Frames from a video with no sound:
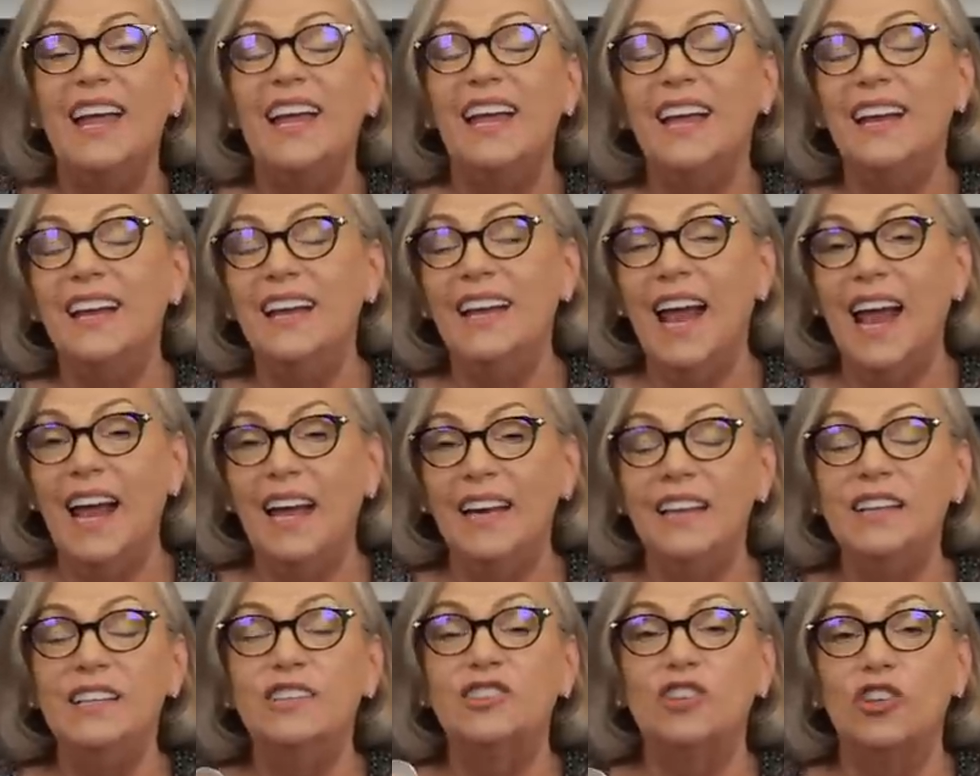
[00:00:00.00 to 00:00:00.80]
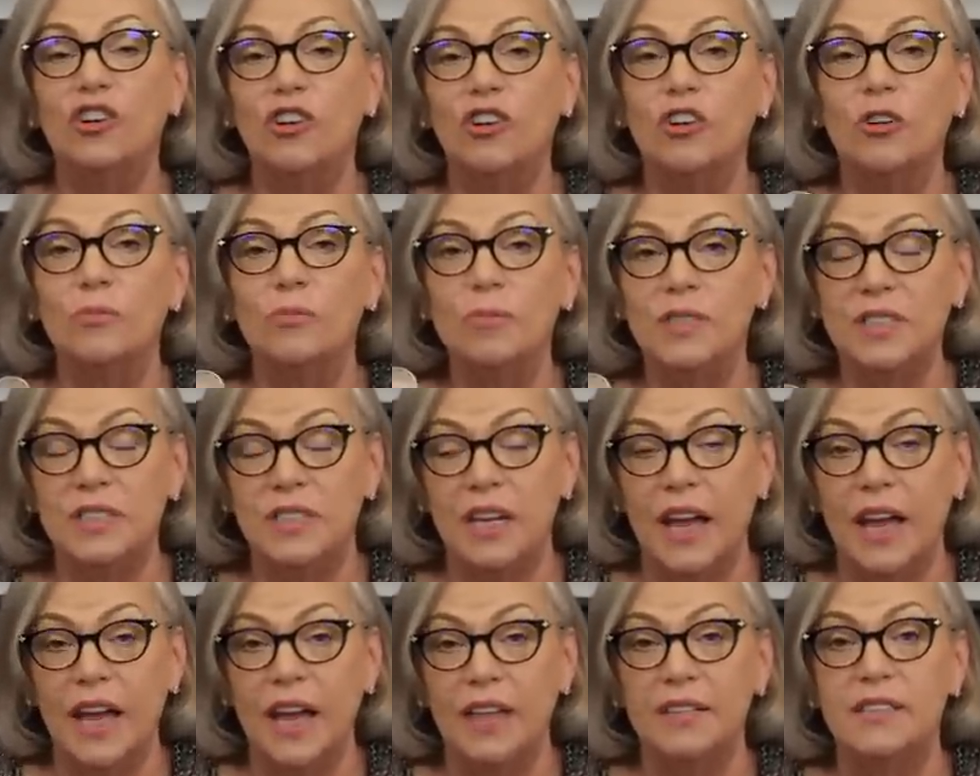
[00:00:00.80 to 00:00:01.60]
in any
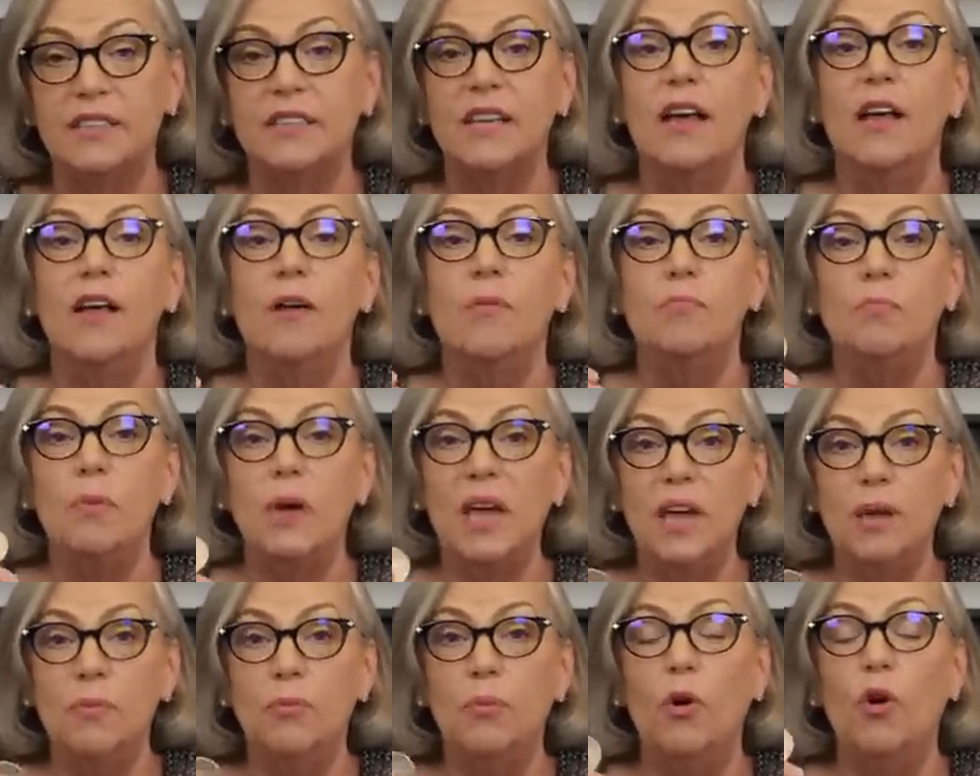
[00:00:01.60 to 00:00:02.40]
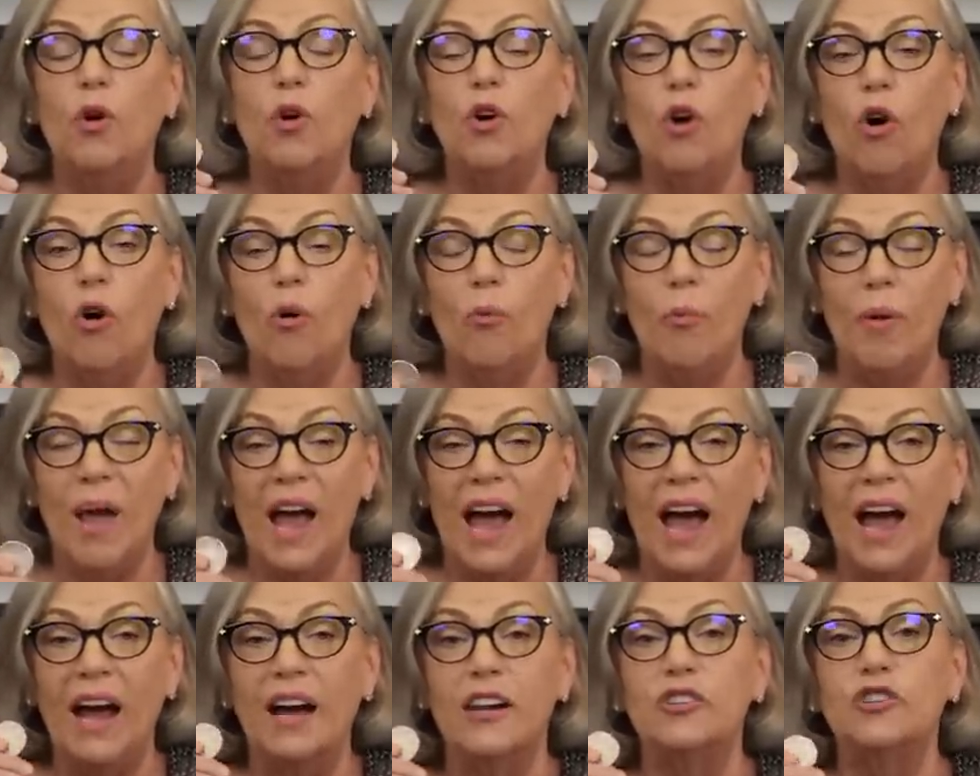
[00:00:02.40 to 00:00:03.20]
circumstance, people go
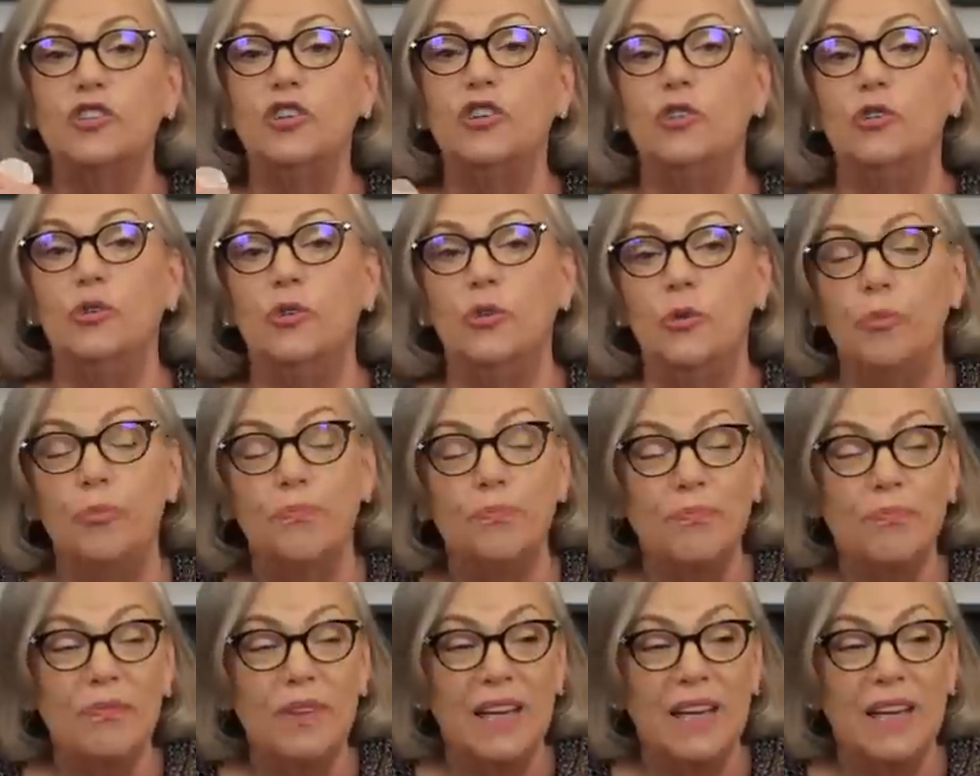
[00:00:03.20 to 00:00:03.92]
back to,